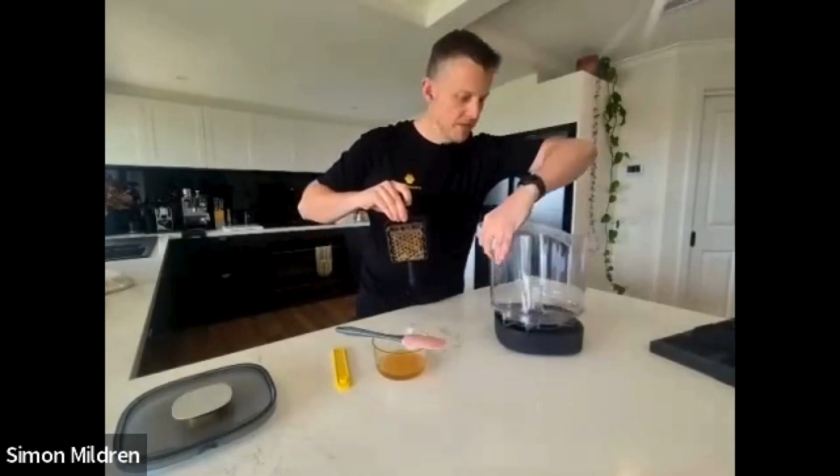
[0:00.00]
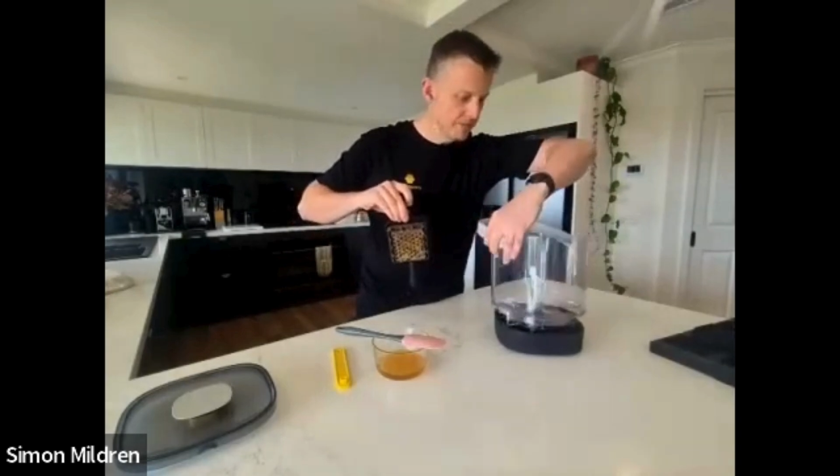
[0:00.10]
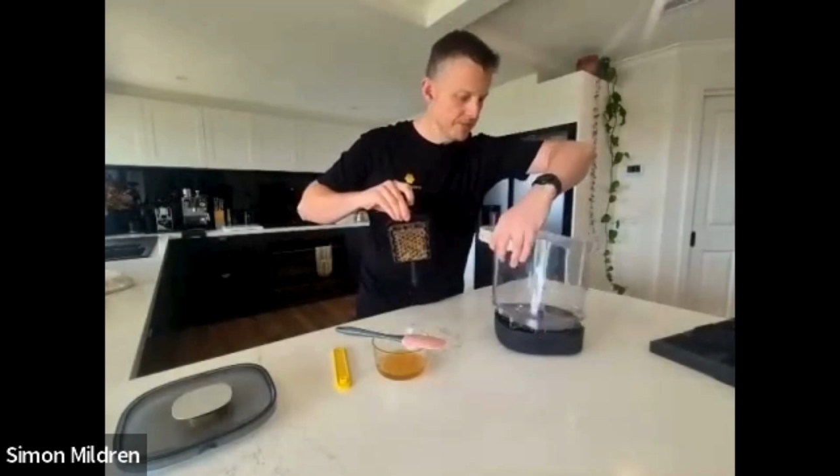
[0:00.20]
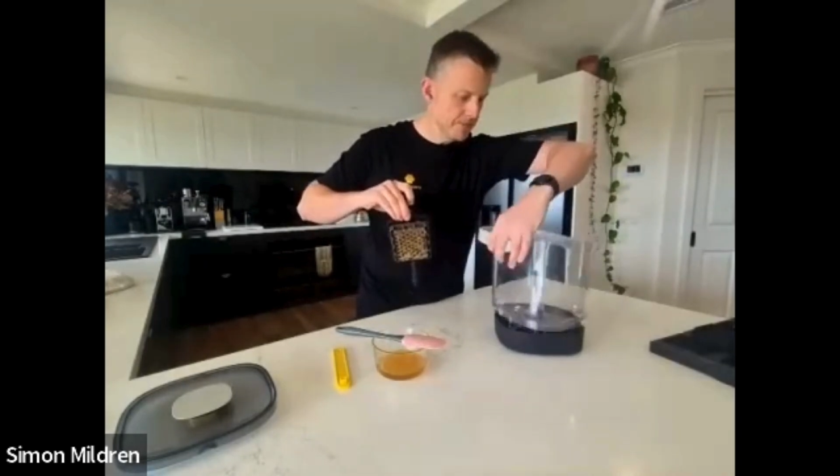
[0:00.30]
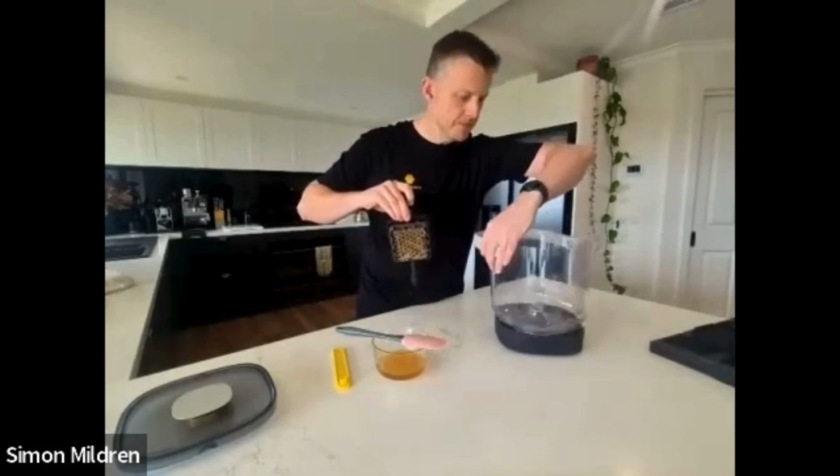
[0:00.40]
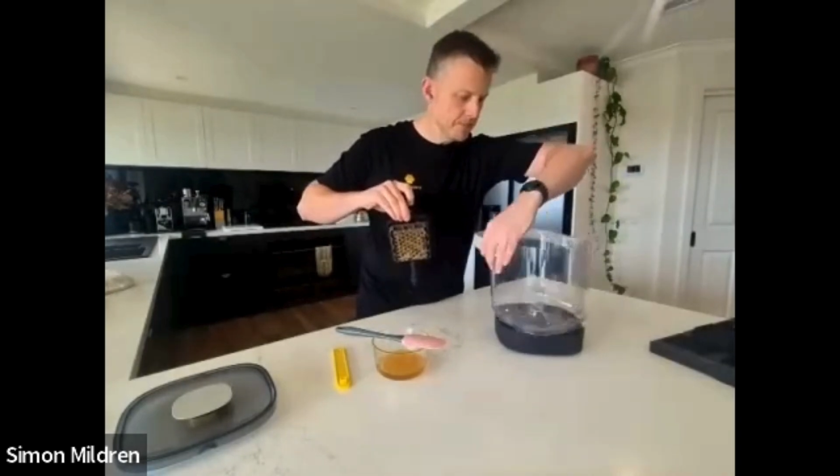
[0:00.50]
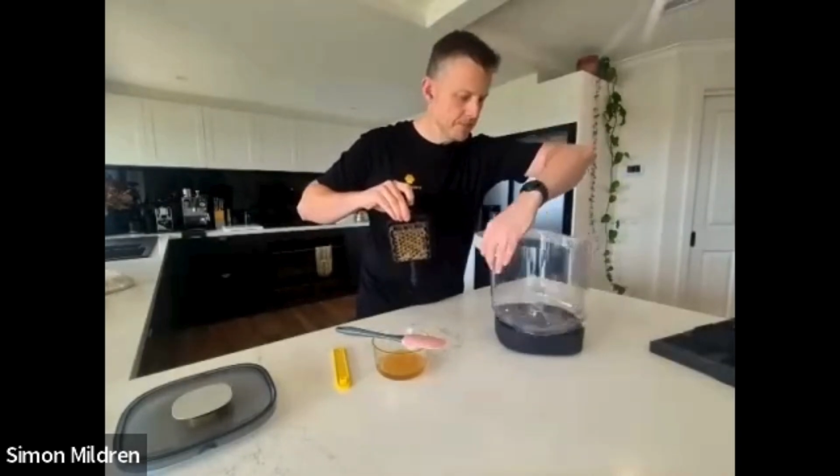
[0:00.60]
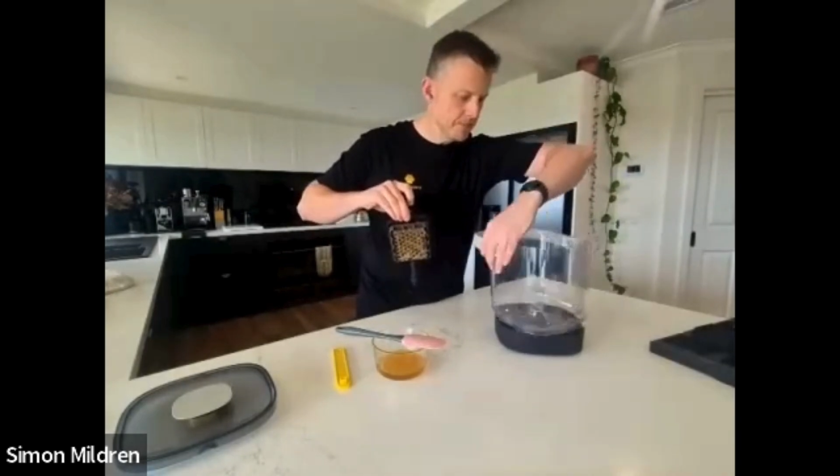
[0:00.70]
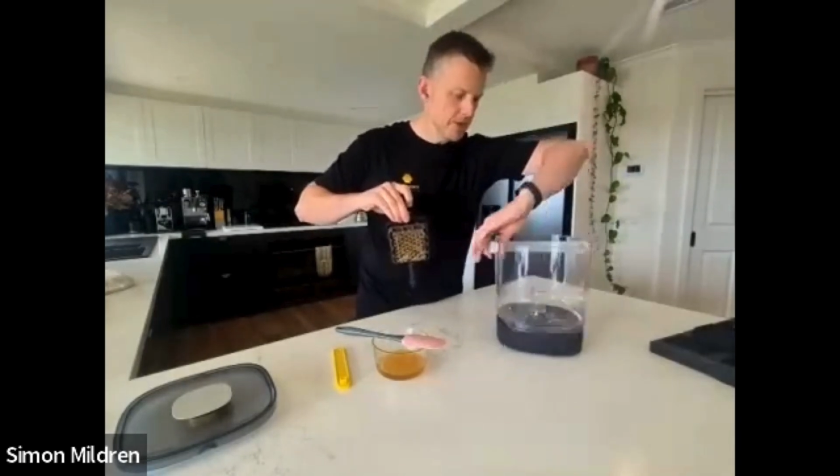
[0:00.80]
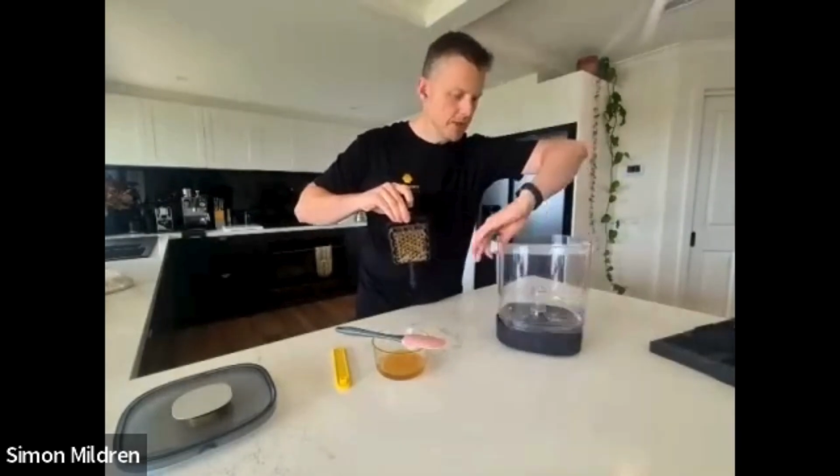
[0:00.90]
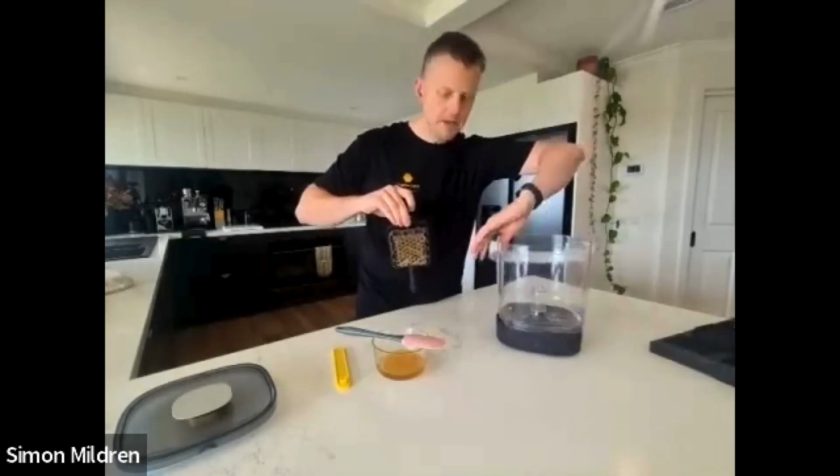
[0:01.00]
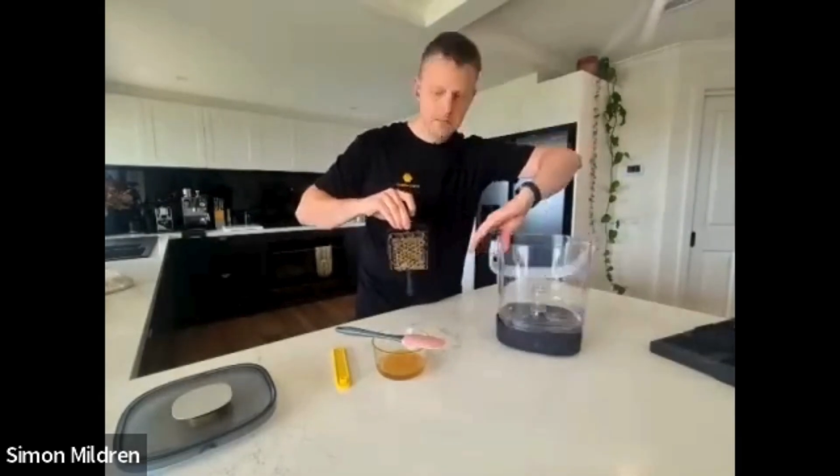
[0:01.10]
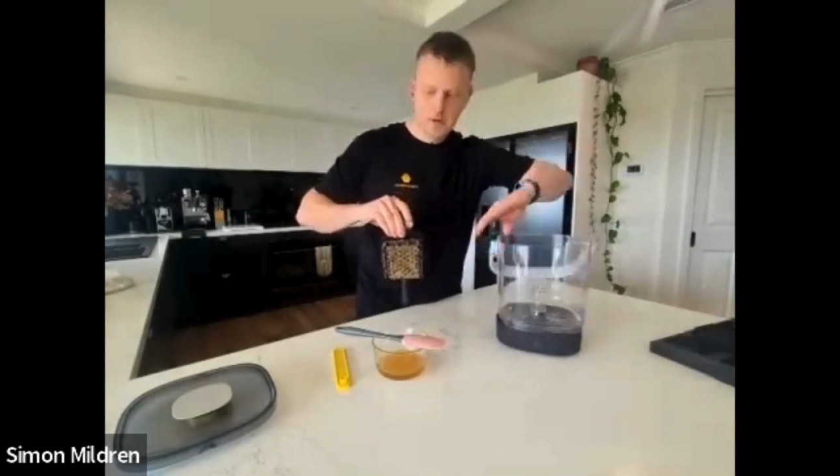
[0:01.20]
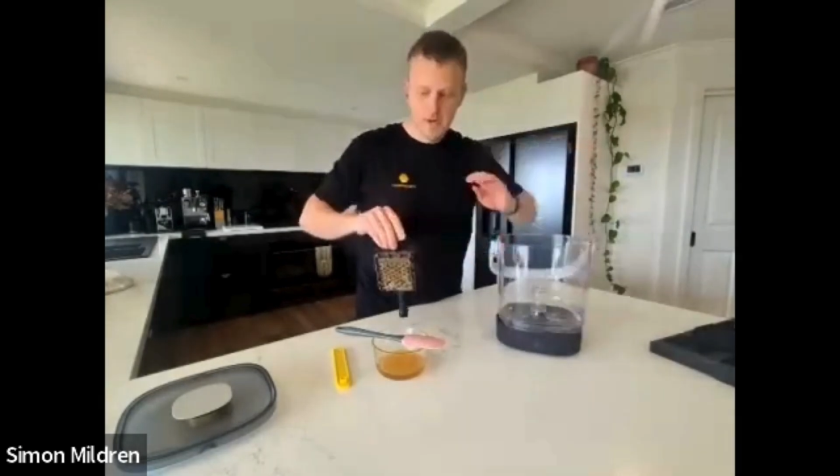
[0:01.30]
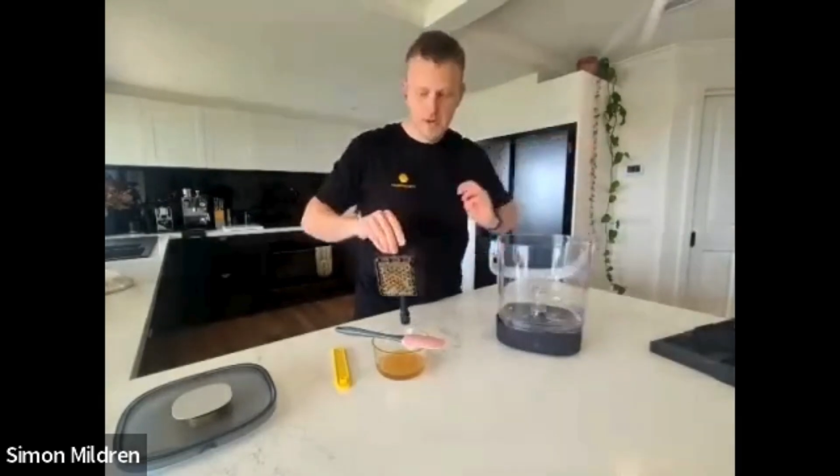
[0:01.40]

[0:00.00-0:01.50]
up periodically.